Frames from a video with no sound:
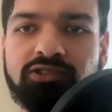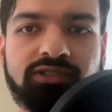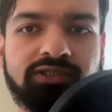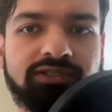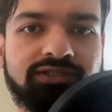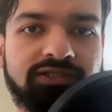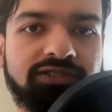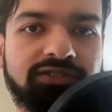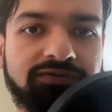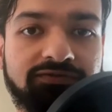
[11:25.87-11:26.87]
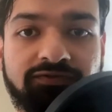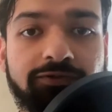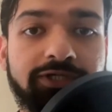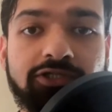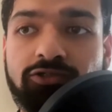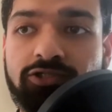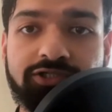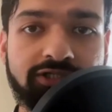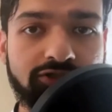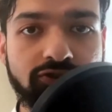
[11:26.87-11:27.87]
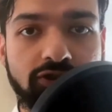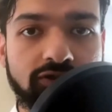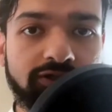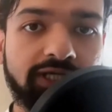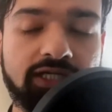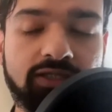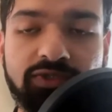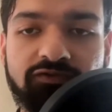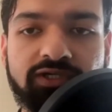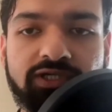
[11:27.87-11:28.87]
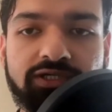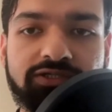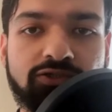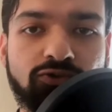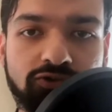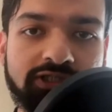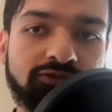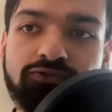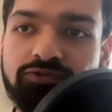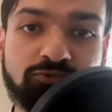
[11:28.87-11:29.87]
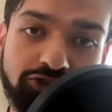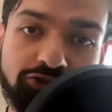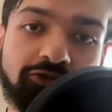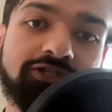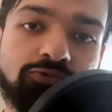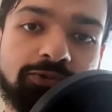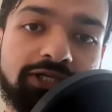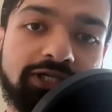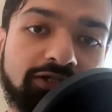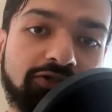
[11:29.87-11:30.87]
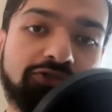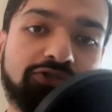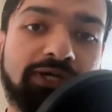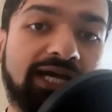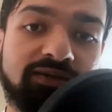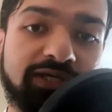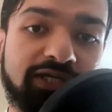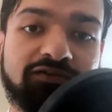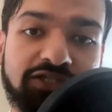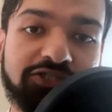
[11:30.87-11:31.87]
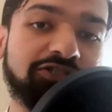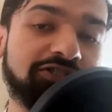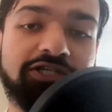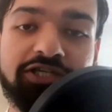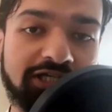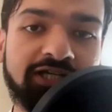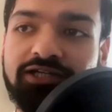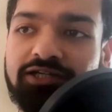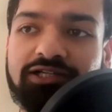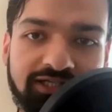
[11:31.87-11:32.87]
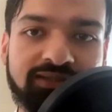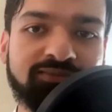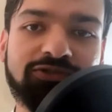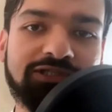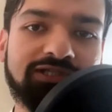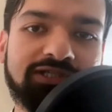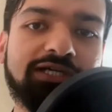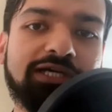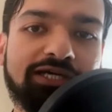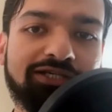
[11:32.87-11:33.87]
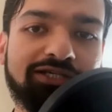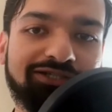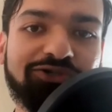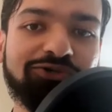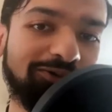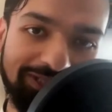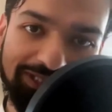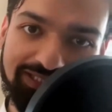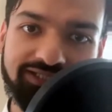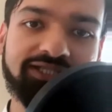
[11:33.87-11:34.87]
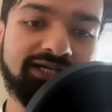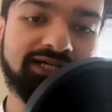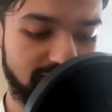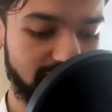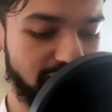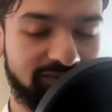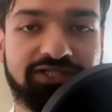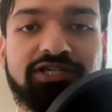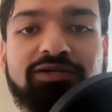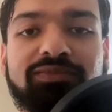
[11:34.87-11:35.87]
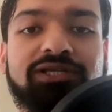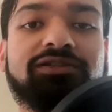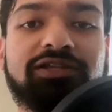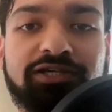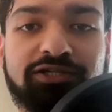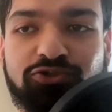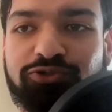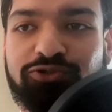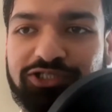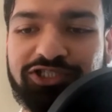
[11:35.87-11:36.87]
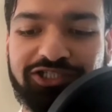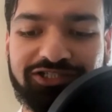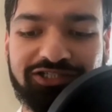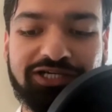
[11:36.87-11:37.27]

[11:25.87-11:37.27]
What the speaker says: That's very interesting. So all the anime fans and otakus rejoice. We can go to anime conventions and eat halal, alhamdulillah. So yeah, you'll be seeing me there soon, inshallah.